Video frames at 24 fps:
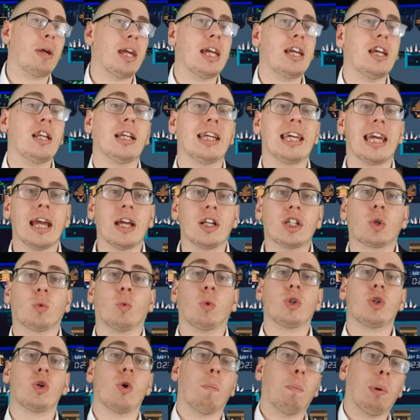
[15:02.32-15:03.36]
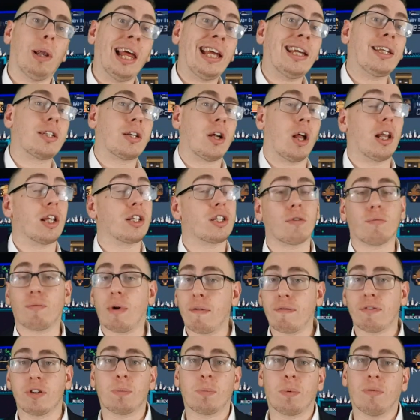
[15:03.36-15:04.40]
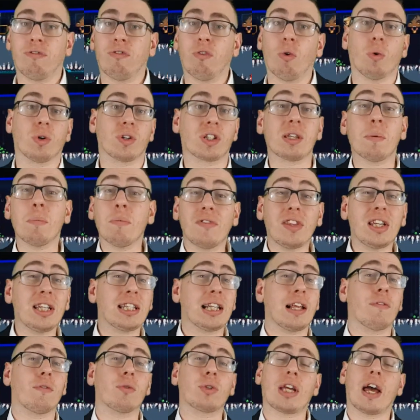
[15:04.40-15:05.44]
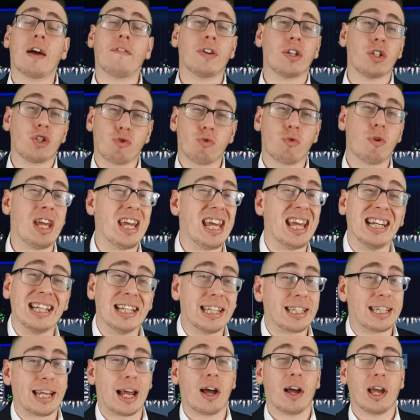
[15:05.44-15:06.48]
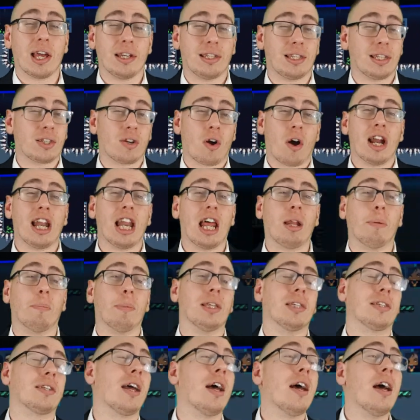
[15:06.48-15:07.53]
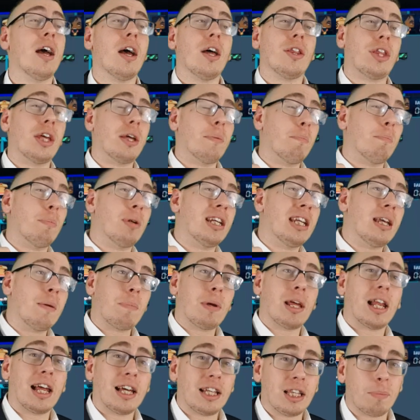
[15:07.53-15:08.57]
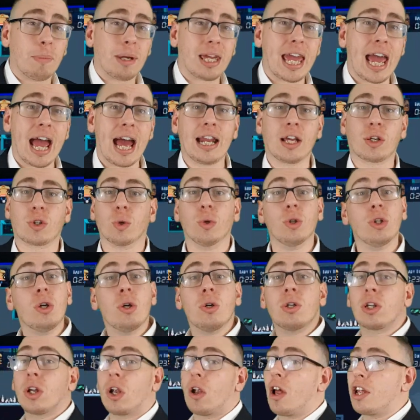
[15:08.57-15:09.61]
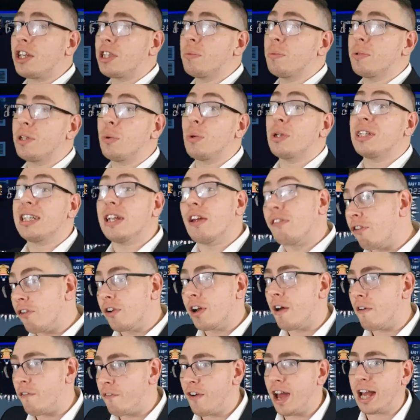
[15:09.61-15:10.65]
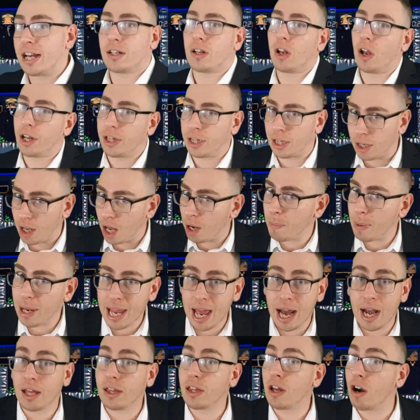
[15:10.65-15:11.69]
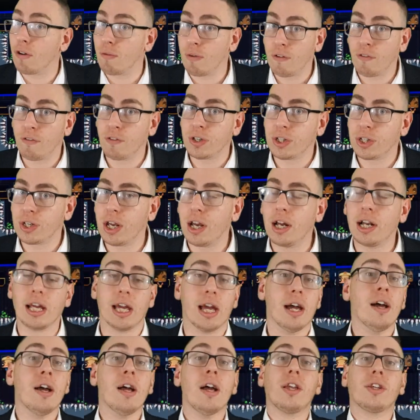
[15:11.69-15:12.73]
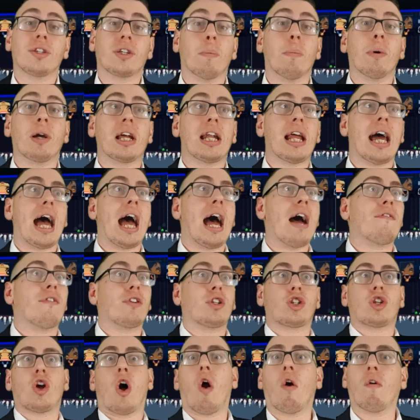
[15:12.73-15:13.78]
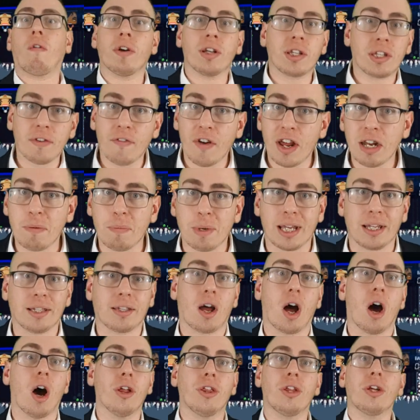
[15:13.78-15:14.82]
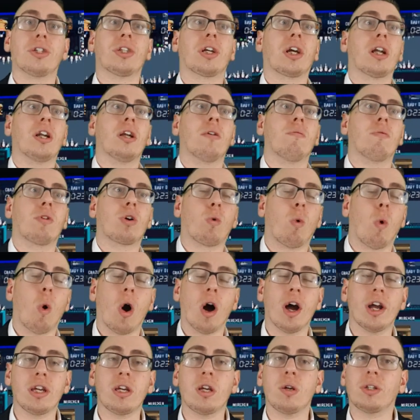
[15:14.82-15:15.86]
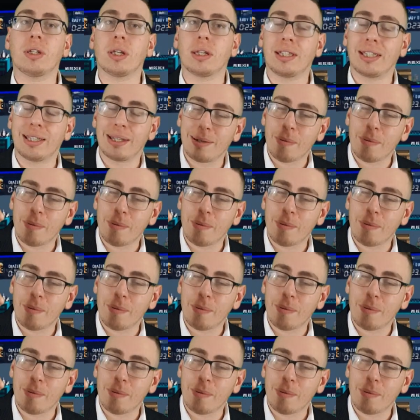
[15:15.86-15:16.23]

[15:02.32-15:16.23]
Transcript: be geared towards your playstyle. As I referenced before, some of these levels have intriguing design elements that manipulate the mechanics or utilize them to a different effect, like the gun mechanic that I referenced earlier. Some are going to have torrents of enemies, others are going to require you to